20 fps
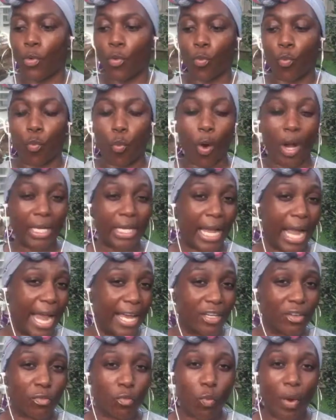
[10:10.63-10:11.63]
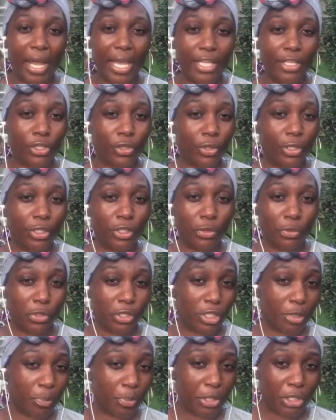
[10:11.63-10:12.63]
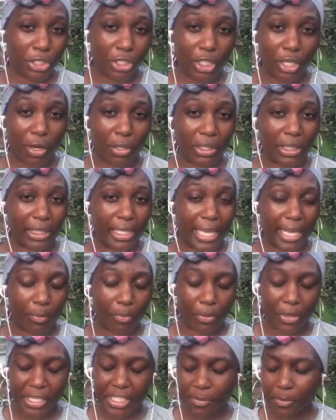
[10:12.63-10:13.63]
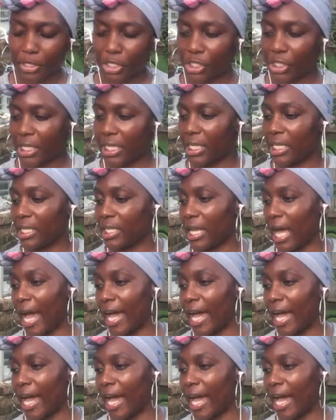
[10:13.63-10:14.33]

what kind of weight you're used to pushing on the leg press machine.